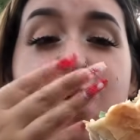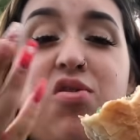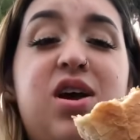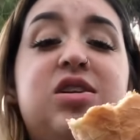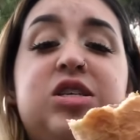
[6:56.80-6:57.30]
I
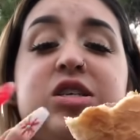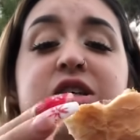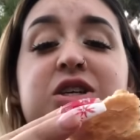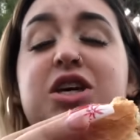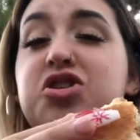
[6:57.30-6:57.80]
only got a
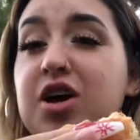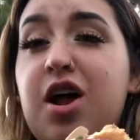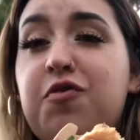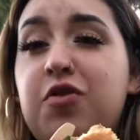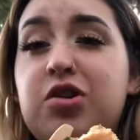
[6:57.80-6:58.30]
6-inch. I should have
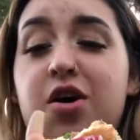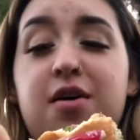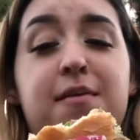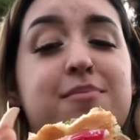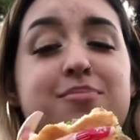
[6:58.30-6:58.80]
got a foot
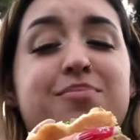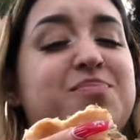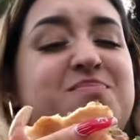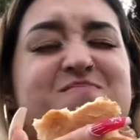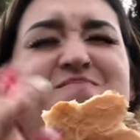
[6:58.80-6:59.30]
long,
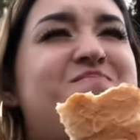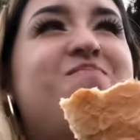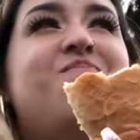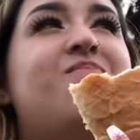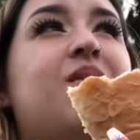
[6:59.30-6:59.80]

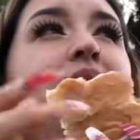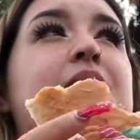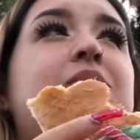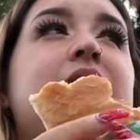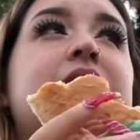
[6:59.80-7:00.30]

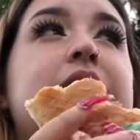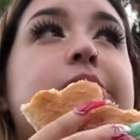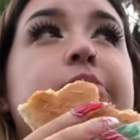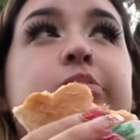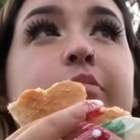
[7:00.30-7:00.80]
but I
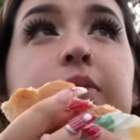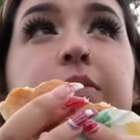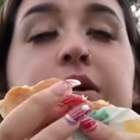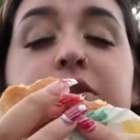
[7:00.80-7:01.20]
didn't. Wait,